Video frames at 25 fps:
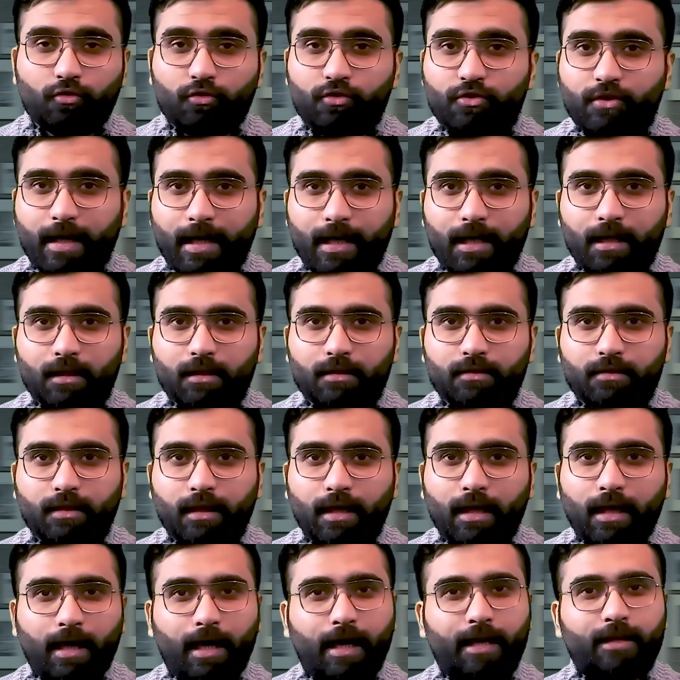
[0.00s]
to channels
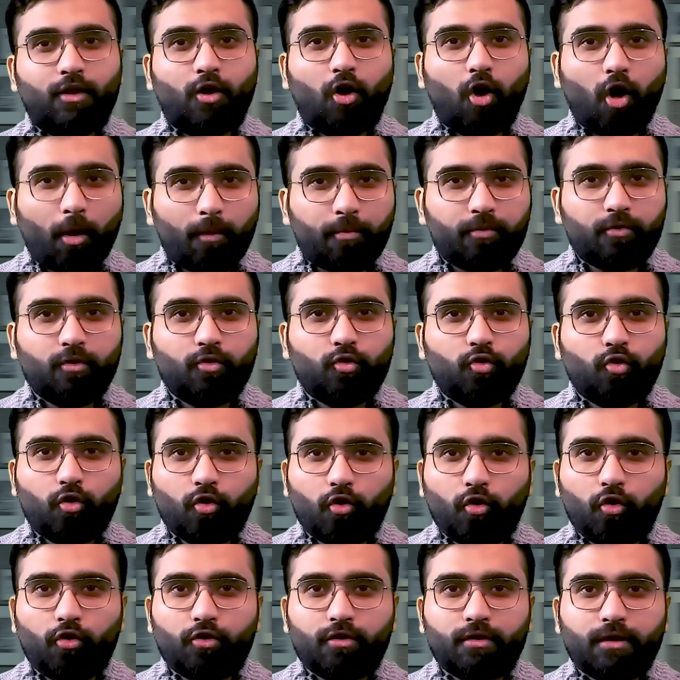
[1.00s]
and the option to
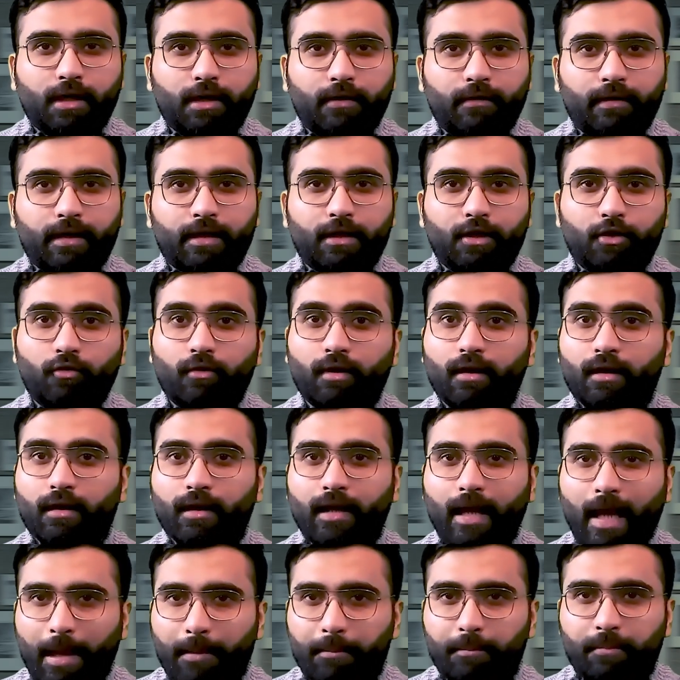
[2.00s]
course correct during a
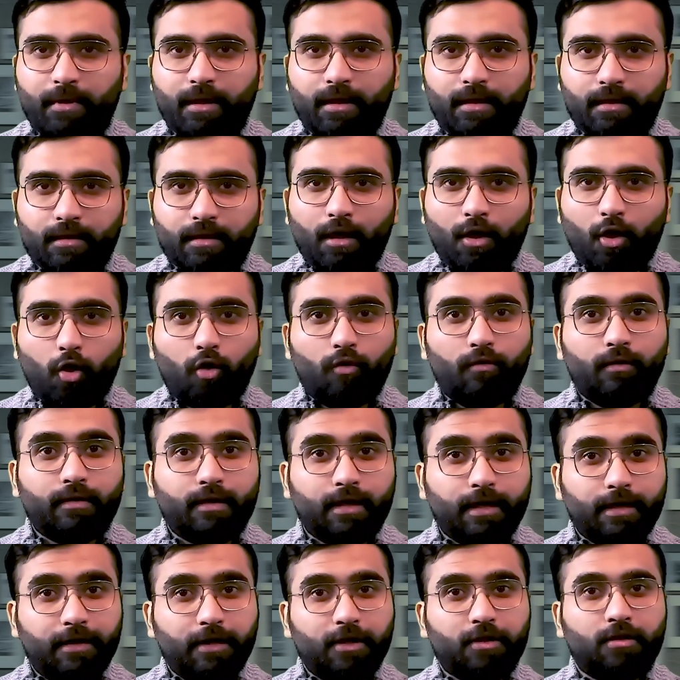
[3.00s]
campaign over
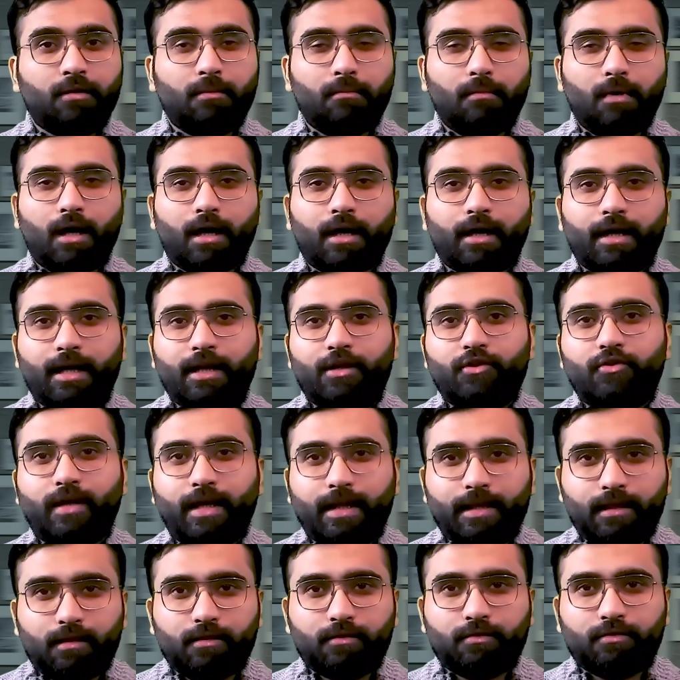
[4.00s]
traditional marketing
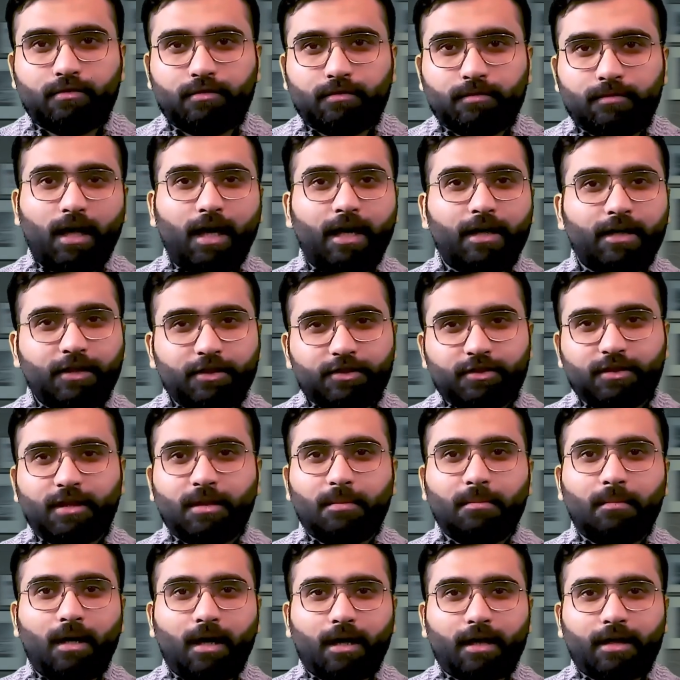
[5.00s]
channels. A
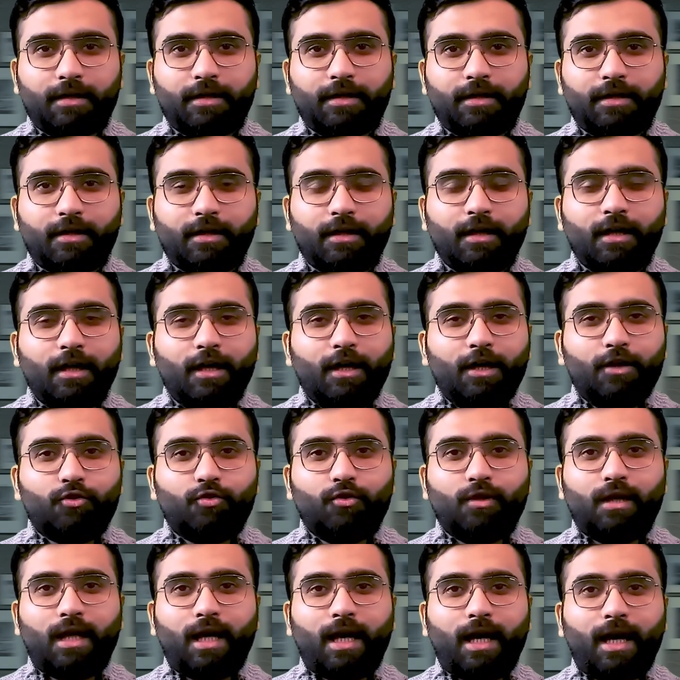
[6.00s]
digital marketer
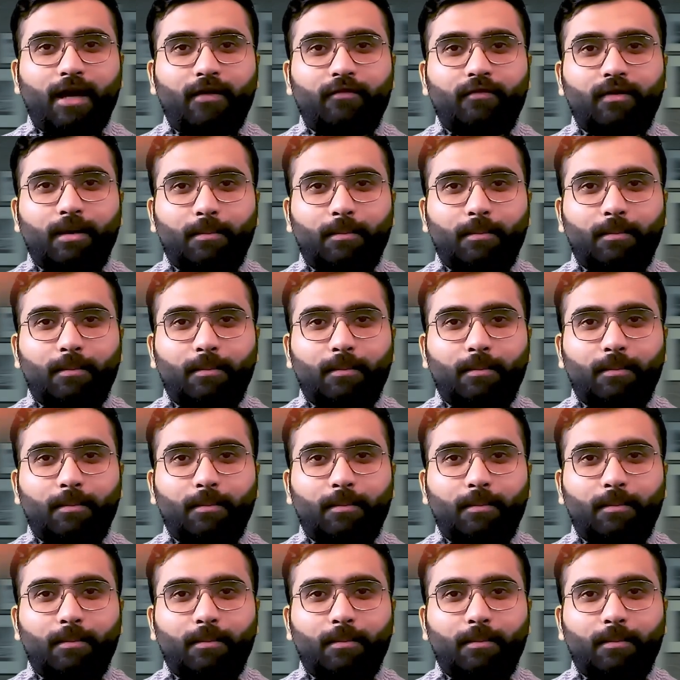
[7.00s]
should have